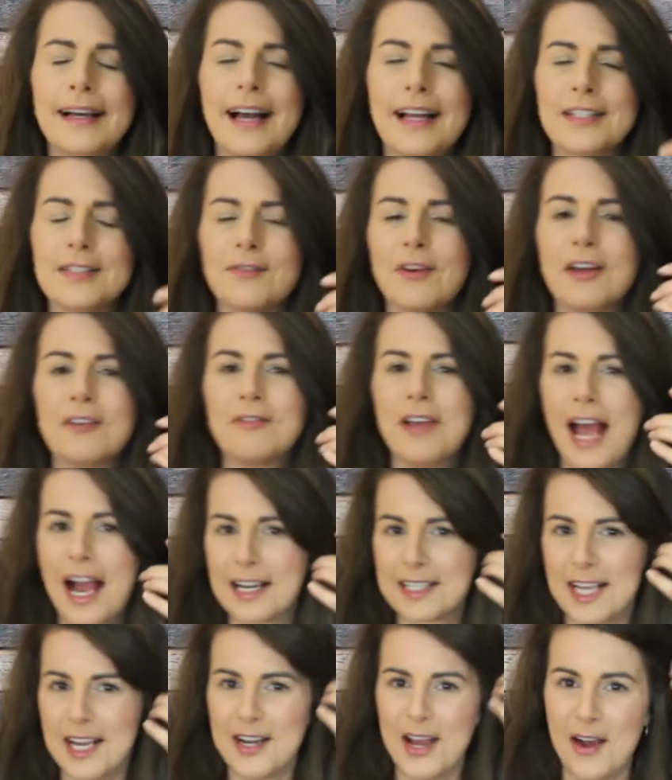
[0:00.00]
It's fun
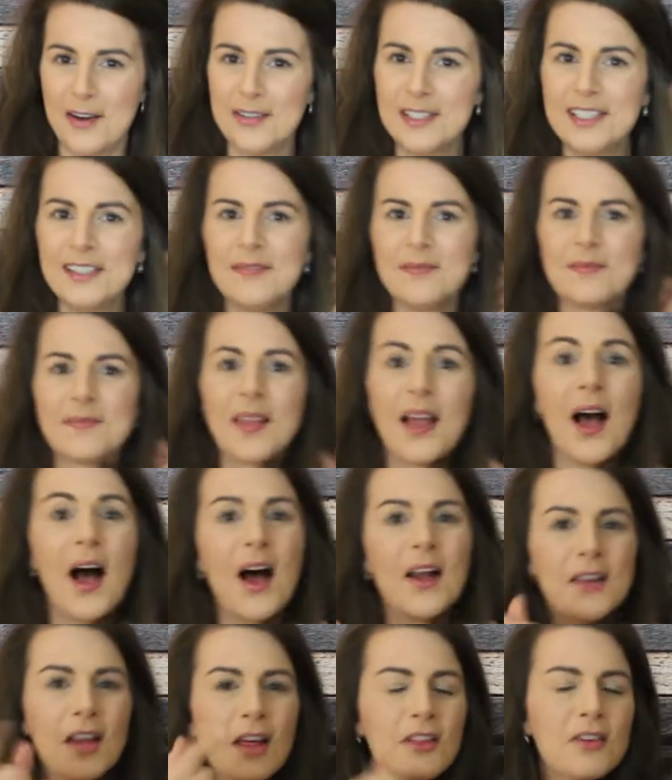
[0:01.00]
fact, I know.
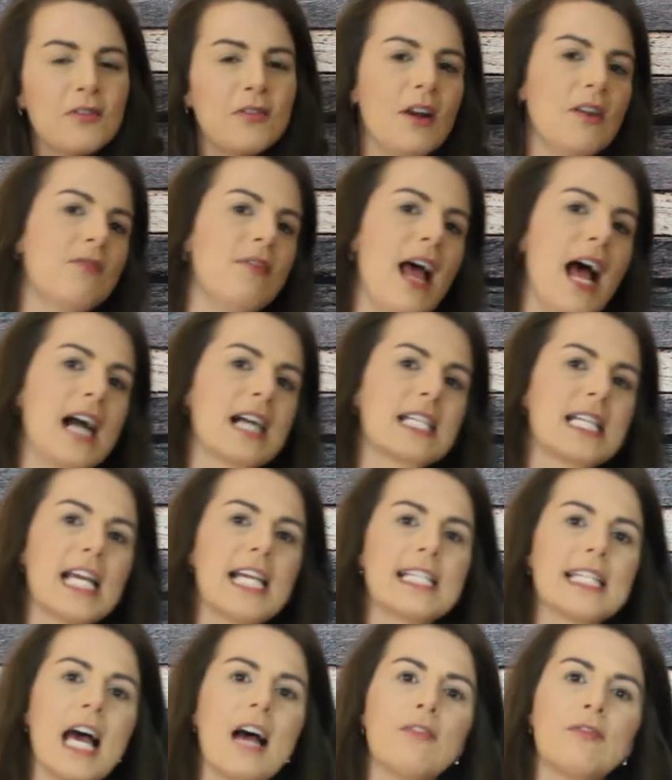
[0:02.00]
Another fun fact
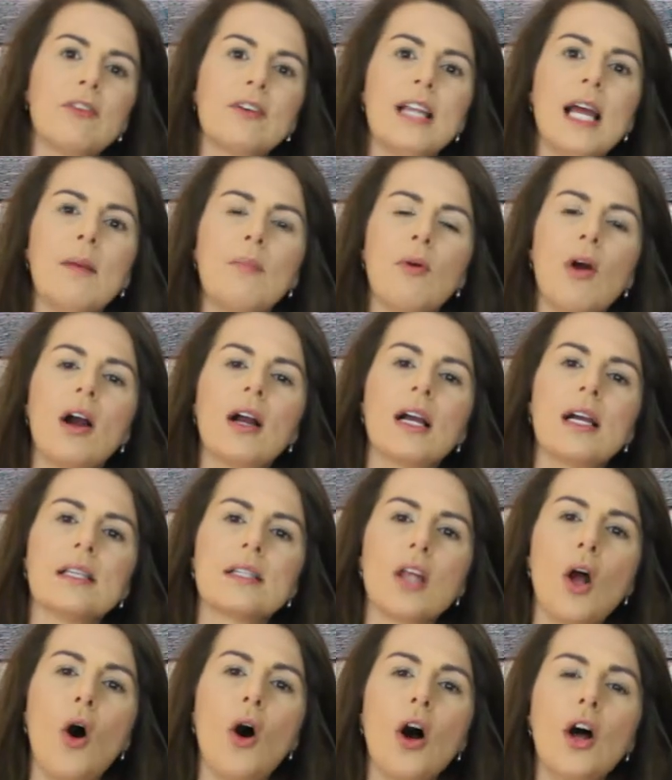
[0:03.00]
is that Fernet Branca is